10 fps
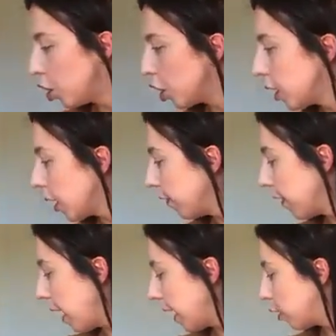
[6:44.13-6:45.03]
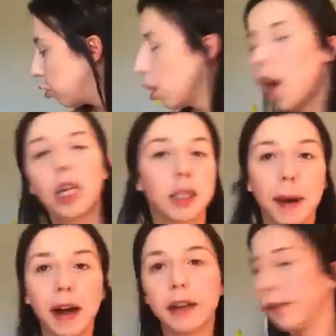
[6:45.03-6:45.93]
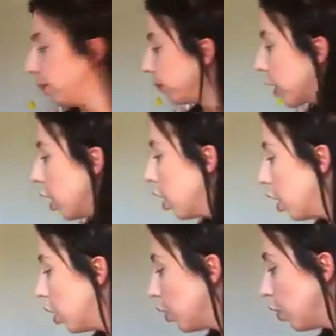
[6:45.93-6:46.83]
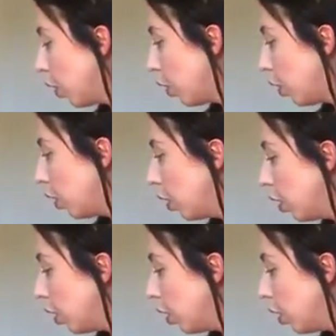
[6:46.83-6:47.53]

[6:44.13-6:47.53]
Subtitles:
just for that extra sparkle. So